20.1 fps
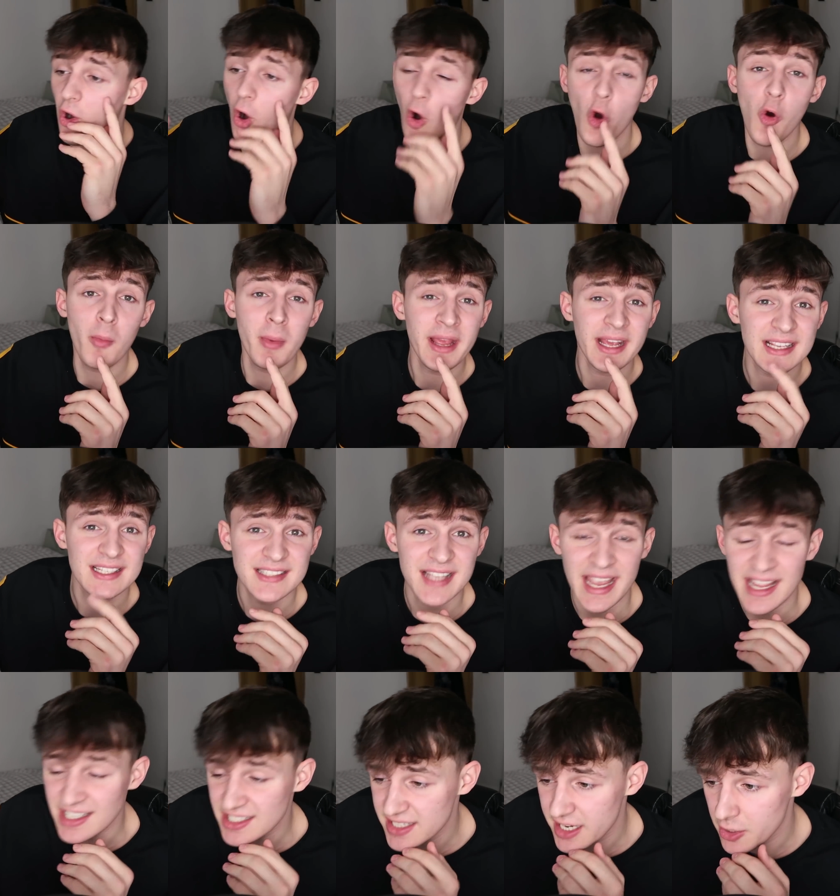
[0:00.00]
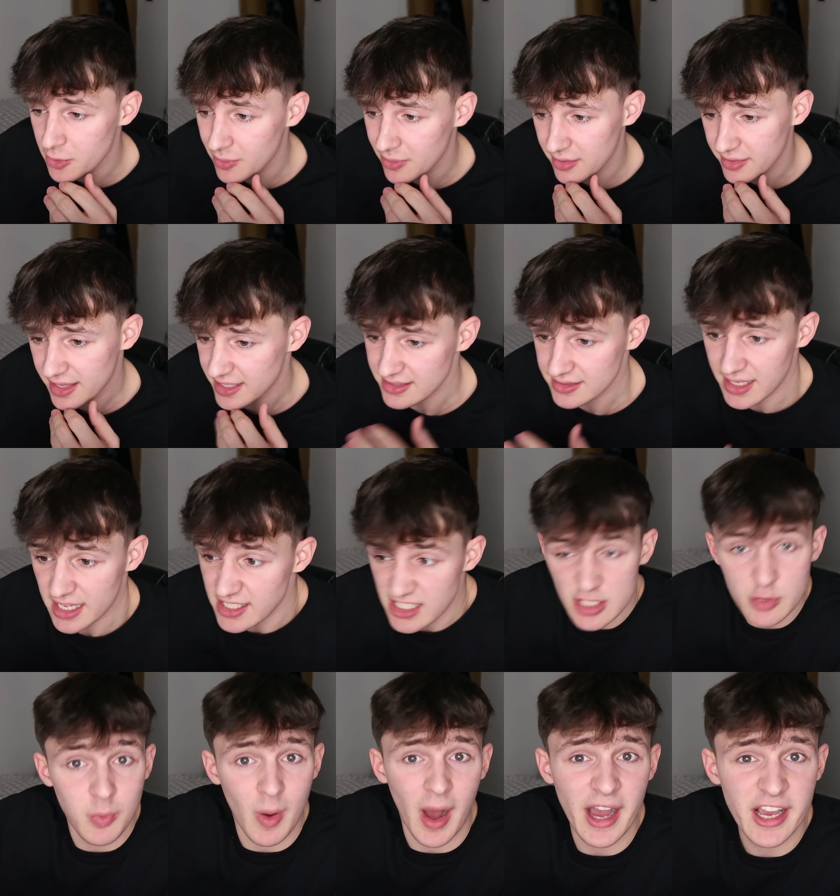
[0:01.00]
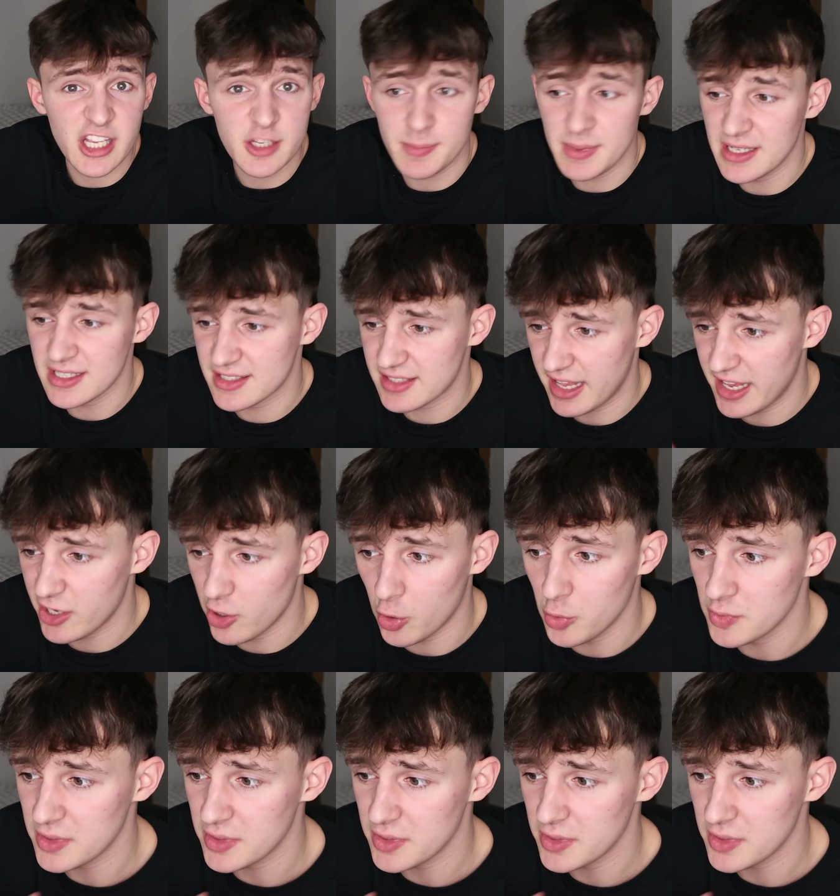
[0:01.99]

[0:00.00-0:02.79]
all makes sense now. Th this is why he's been saying all